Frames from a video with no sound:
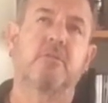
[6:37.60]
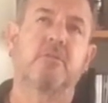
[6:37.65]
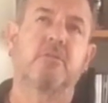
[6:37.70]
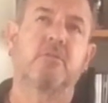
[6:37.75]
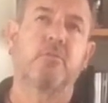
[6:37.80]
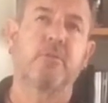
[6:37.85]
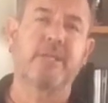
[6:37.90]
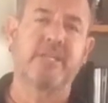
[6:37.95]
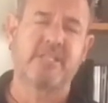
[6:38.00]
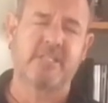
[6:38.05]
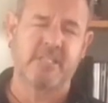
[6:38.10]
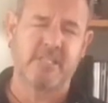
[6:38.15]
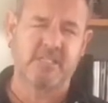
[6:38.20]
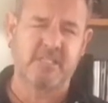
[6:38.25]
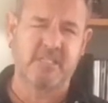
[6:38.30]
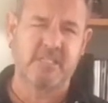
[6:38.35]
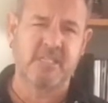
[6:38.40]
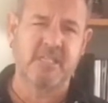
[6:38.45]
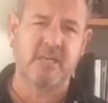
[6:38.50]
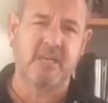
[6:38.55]

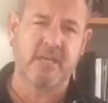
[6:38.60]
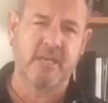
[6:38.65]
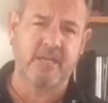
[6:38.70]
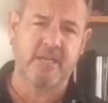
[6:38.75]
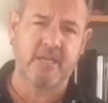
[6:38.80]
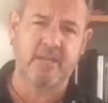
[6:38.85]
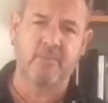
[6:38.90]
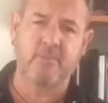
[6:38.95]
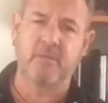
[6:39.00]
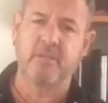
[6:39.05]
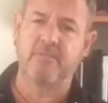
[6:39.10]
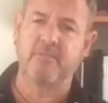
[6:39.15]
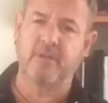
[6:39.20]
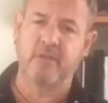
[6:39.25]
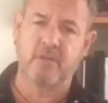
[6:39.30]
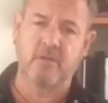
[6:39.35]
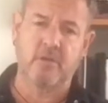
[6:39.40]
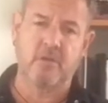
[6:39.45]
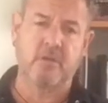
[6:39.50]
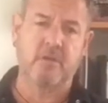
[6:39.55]
$369, I believe,
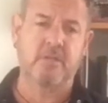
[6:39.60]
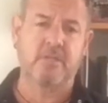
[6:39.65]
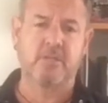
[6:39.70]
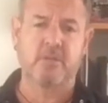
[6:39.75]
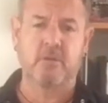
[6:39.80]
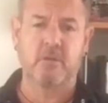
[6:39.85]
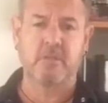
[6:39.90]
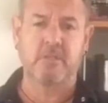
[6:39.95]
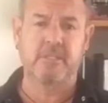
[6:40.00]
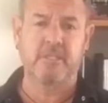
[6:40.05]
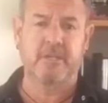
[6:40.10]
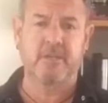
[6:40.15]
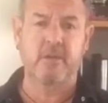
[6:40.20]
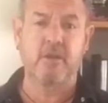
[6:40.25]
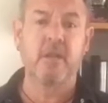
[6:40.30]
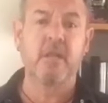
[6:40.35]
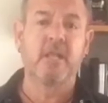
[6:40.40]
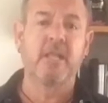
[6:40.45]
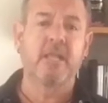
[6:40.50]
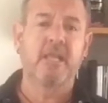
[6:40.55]
at Guitar Center
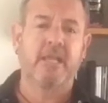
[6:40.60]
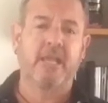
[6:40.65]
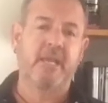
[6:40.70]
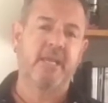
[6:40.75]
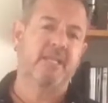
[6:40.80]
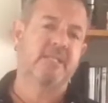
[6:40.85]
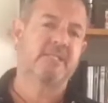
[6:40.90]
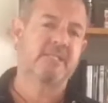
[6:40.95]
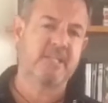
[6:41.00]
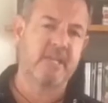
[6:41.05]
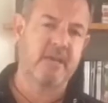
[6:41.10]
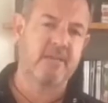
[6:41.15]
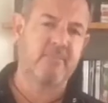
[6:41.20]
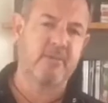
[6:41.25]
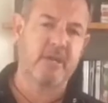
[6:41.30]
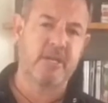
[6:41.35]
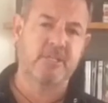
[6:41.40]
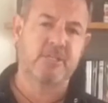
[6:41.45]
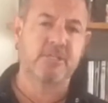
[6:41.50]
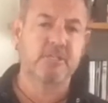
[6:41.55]
and Sam
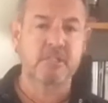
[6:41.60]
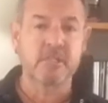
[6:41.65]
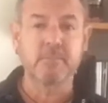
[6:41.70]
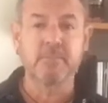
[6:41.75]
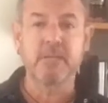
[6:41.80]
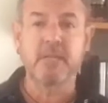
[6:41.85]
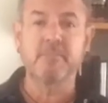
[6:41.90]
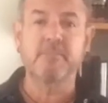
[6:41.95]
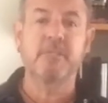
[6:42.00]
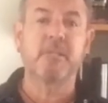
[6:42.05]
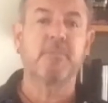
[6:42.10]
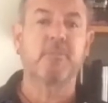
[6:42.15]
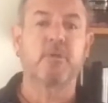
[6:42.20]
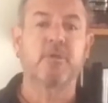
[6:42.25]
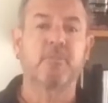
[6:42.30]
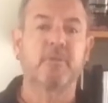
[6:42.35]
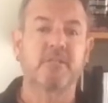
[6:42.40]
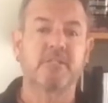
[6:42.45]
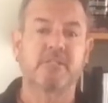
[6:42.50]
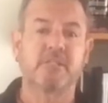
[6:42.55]
Ash, and sometimes they put
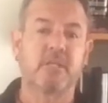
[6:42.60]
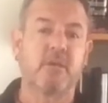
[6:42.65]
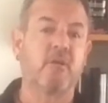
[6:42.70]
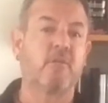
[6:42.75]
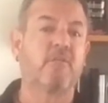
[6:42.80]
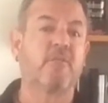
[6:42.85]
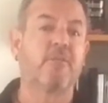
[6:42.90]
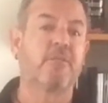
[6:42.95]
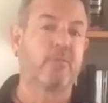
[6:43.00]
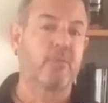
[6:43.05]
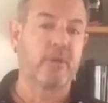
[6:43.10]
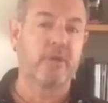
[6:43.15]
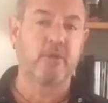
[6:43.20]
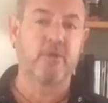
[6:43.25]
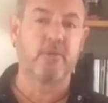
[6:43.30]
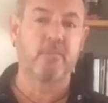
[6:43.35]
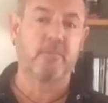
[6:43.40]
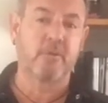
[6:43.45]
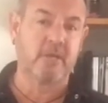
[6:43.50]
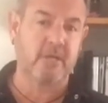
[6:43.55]
them on sale for
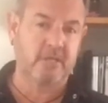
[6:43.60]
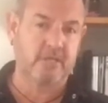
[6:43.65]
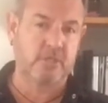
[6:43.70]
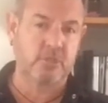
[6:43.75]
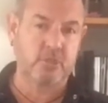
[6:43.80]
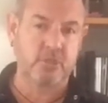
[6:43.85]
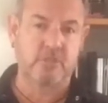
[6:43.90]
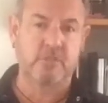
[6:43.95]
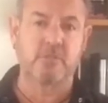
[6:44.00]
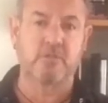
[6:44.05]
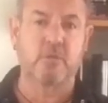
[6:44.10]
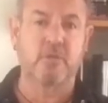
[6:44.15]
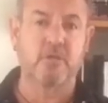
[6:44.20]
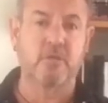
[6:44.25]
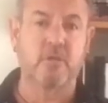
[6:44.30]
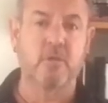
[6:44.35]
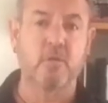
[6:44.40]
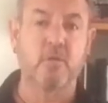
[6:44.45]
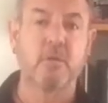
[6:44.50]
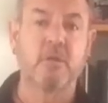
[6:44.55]
$300 bucks, just so you
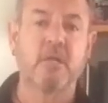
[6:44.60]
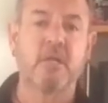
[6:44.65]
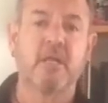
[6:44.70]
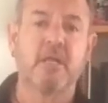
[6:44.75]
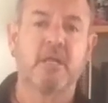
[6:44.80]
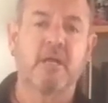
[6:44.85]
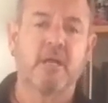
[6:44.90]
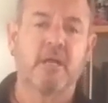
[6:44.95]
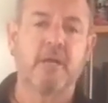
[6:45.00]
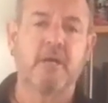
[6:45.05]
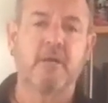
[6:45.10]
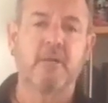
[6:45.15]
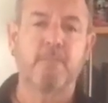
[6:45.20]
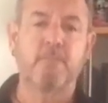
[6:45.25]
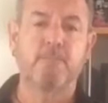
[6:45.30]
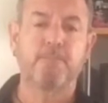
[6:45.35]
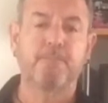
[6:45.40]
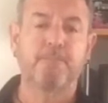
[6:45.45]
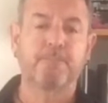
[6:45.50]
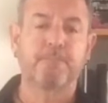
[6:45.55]

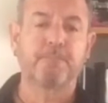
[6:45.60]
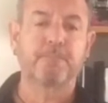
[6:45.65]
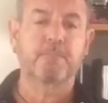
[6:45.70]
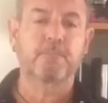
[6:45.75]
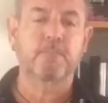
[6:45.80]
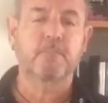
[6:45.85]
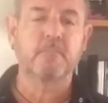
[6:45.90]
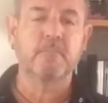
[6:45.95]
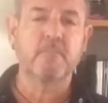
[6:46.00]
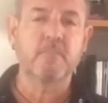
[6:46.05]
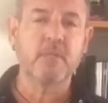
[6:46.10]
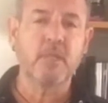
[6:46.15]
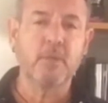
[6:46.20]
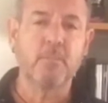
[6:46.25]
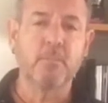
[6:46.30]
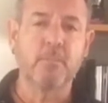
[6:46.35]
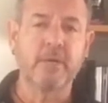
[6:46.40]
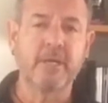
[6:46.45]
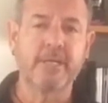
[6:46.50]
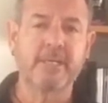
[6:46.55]
know.
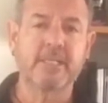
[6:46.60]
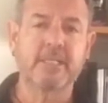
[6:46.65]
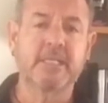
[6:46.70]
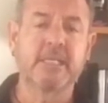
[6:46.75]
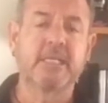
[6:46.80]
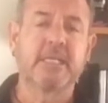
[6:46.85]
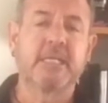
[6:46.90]
But